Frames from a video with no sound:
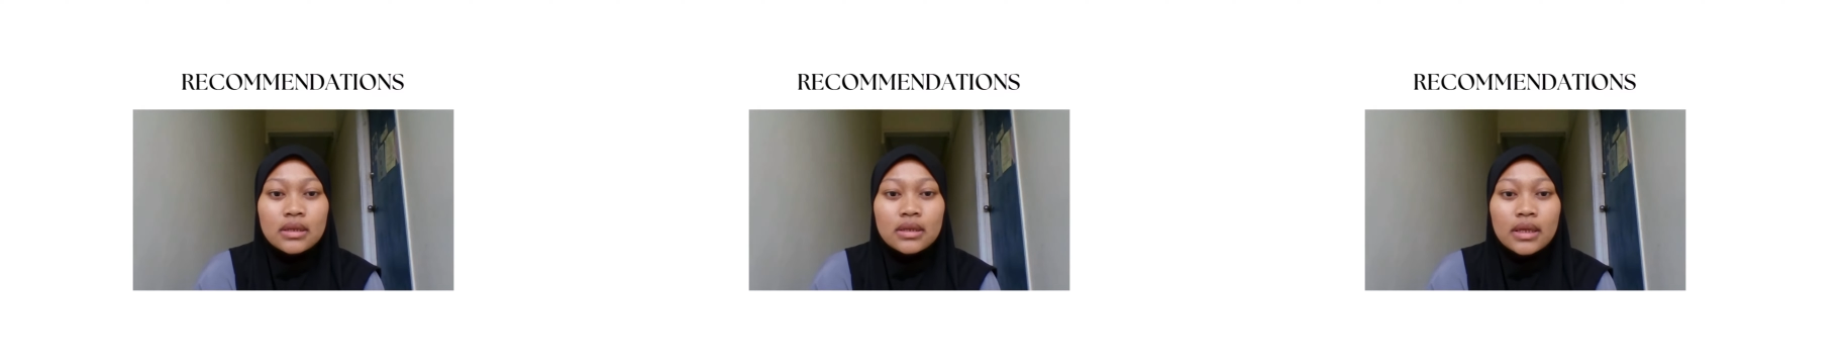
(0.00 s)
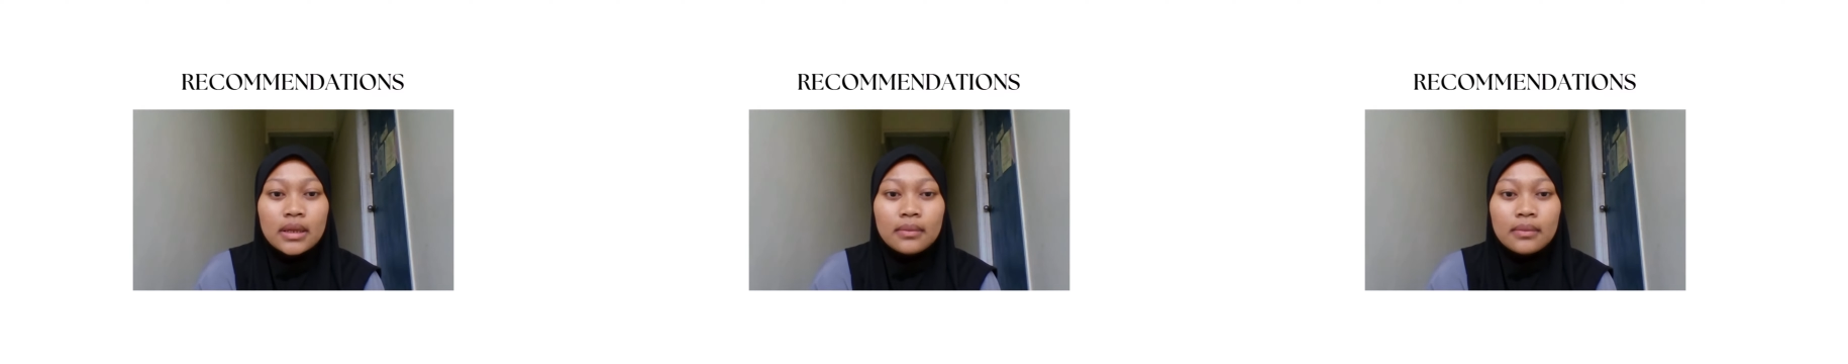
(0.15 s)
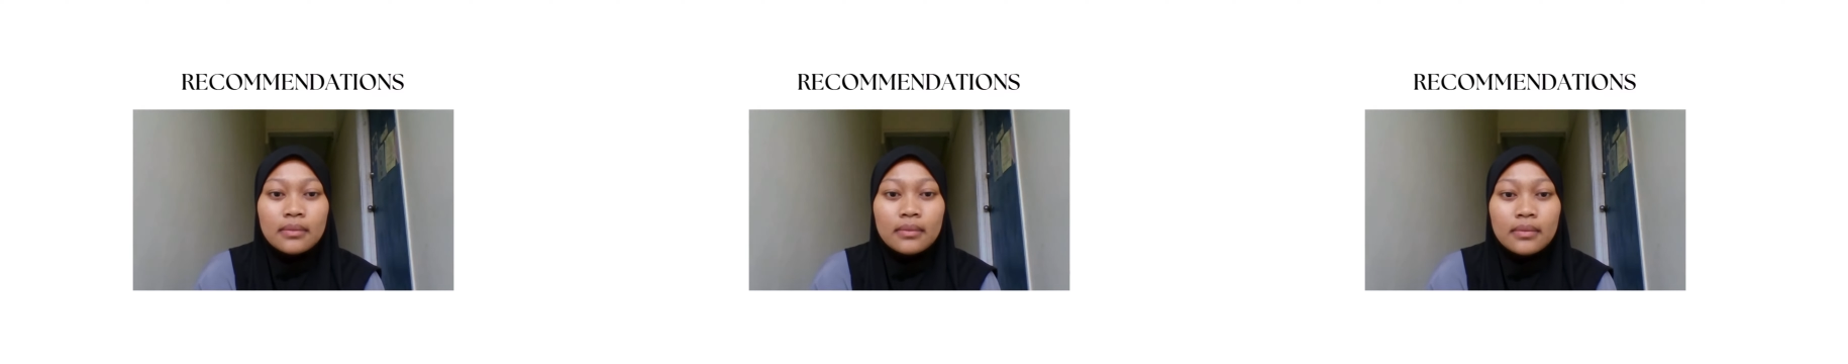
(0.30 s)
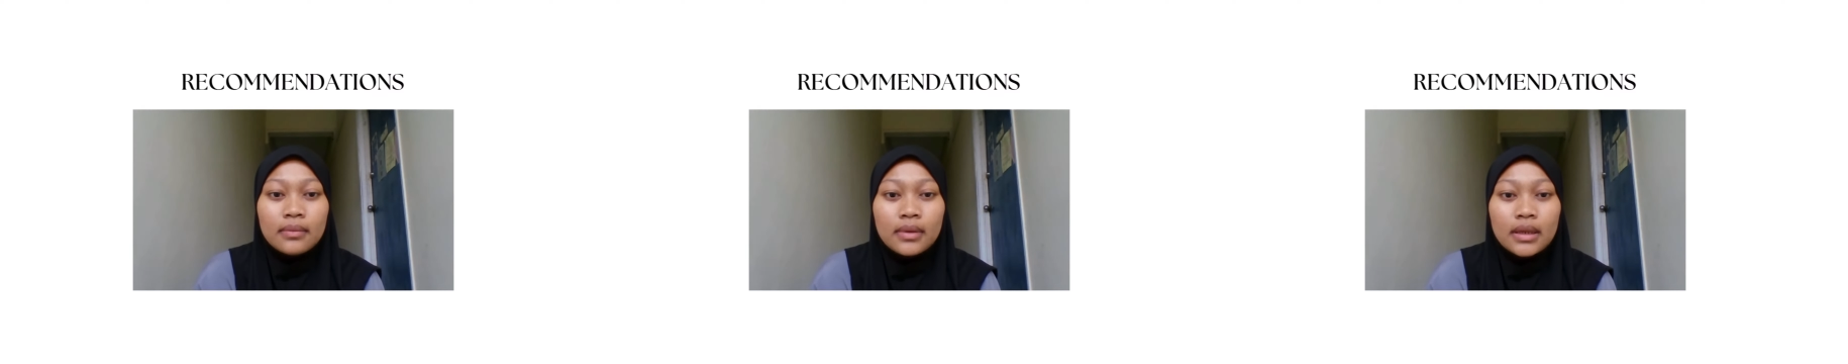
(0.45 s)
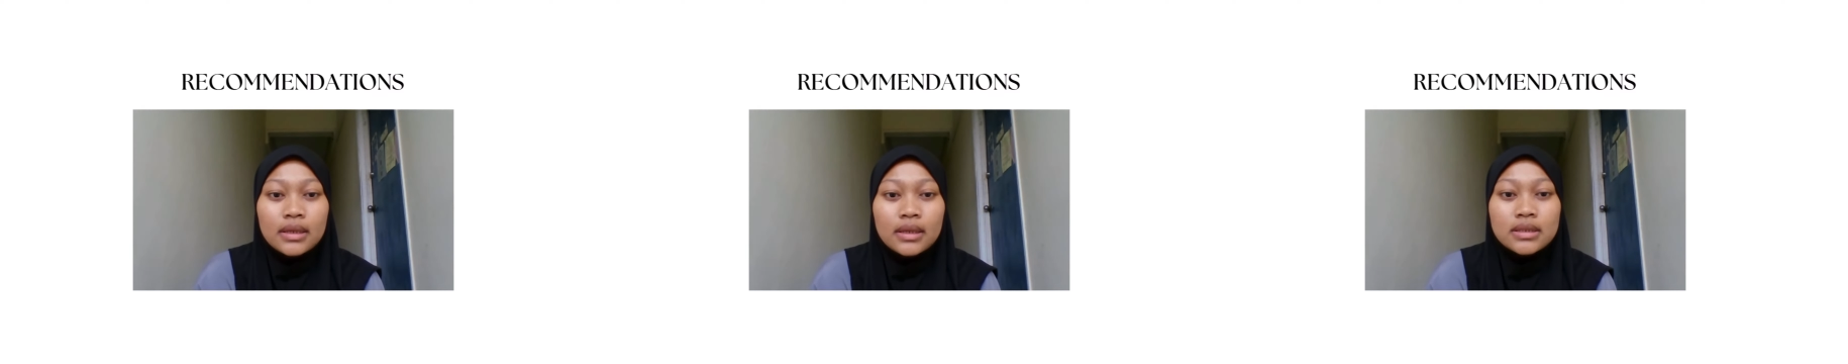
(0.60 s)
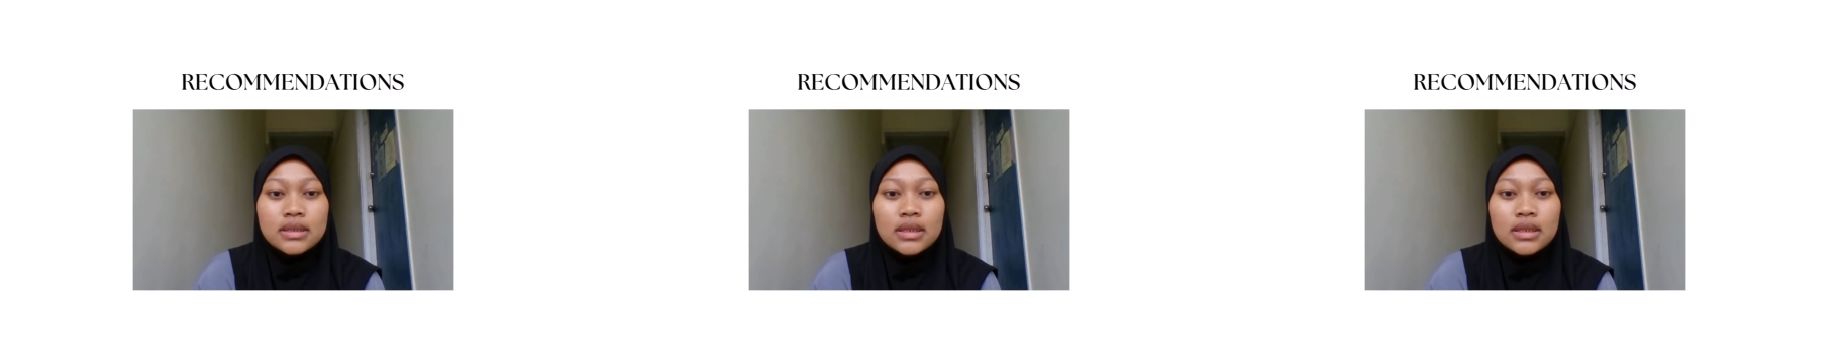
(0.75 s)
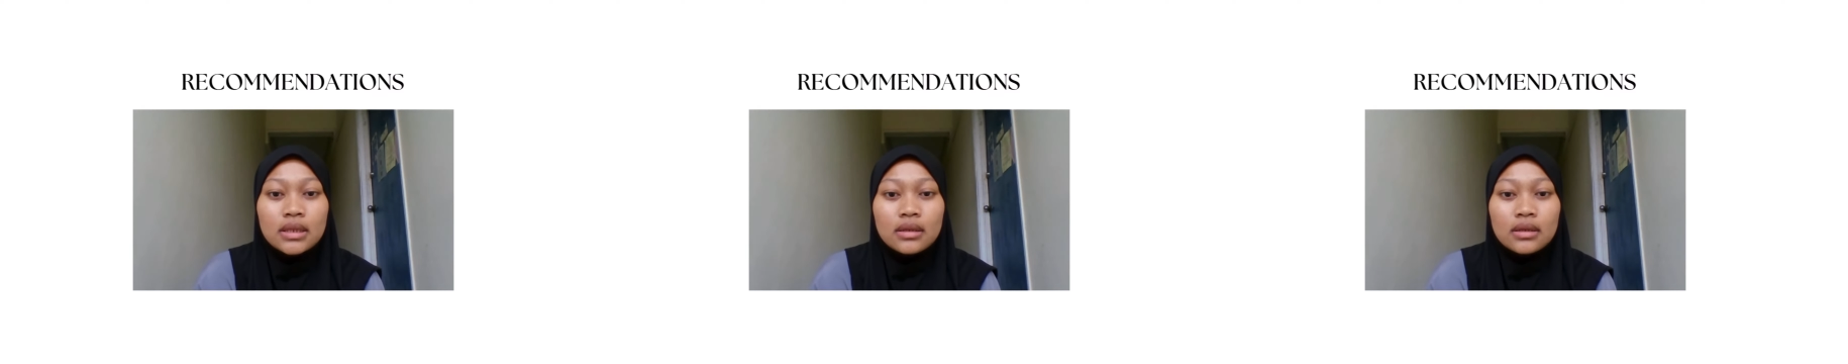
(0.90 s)
that may
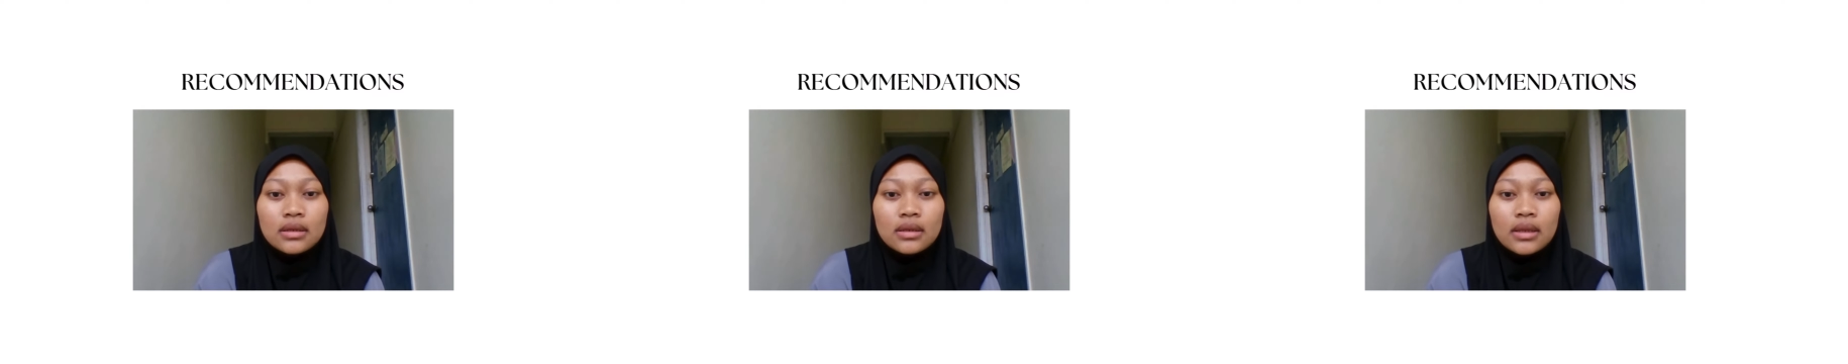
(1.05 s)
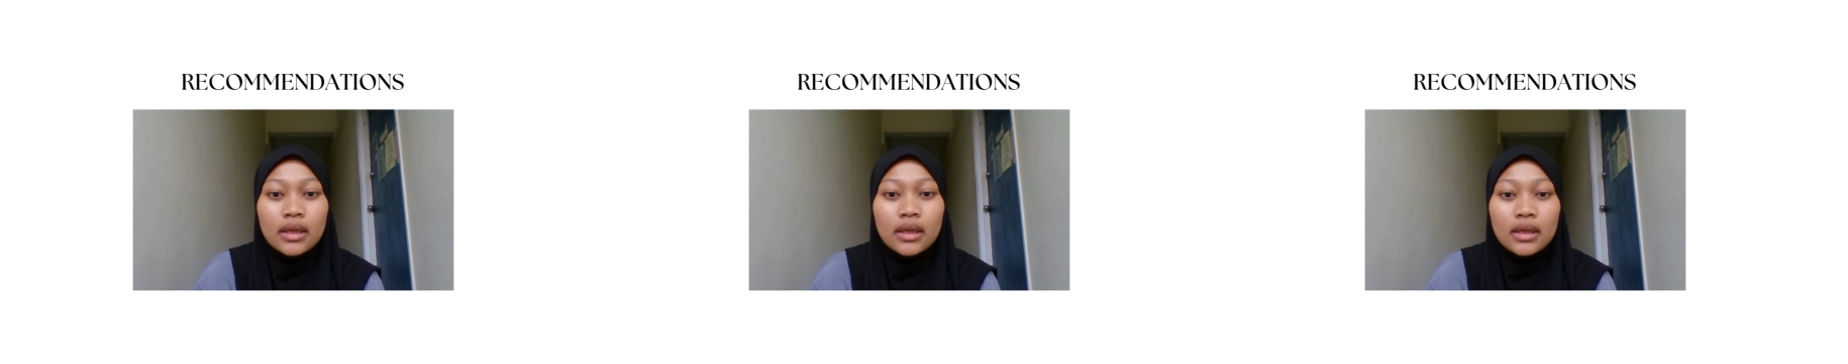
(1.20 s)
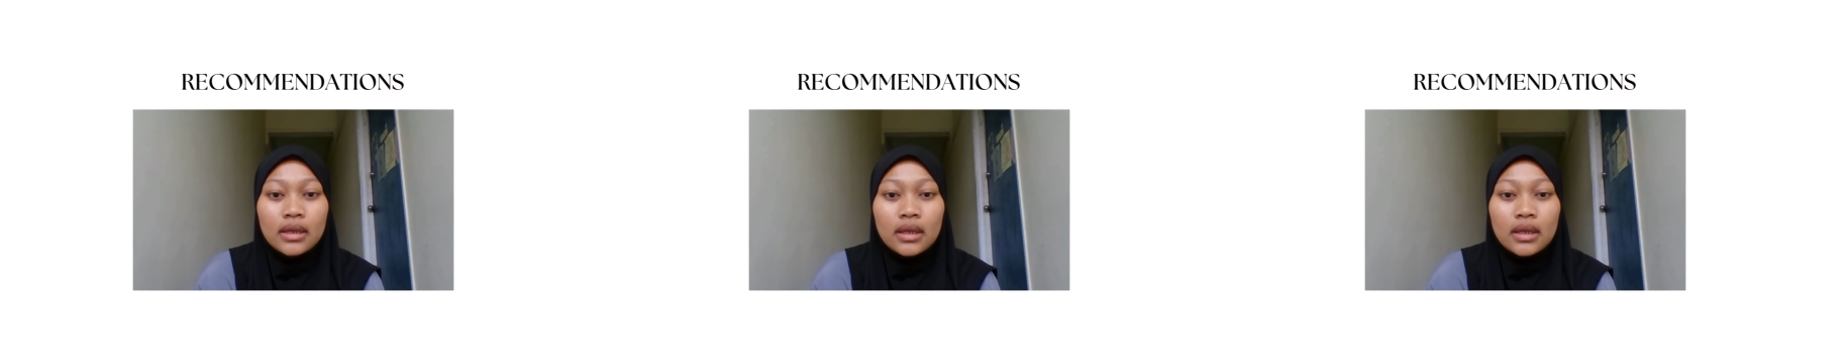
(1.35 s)
signal an